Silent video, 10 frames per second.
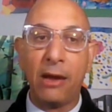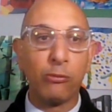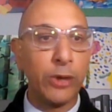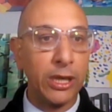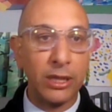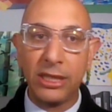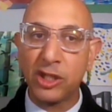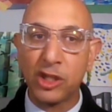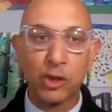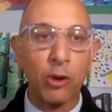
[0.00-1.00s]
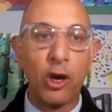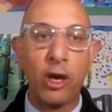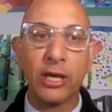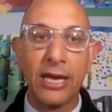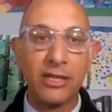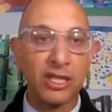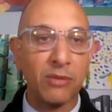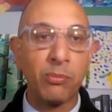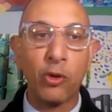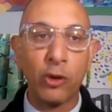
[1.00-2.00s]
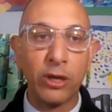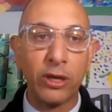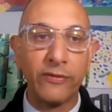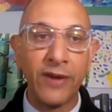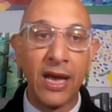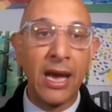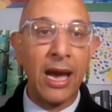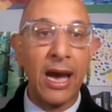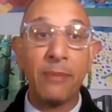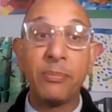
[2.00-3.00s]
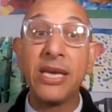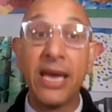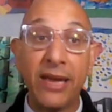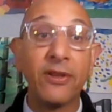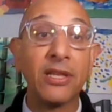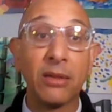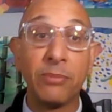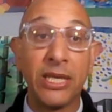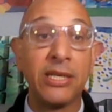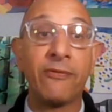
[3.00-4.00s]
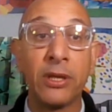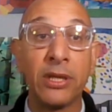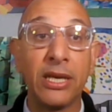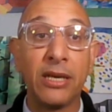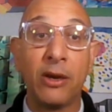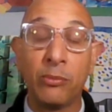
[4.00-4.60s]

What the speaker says: really strong and supportive behave a little bit differently in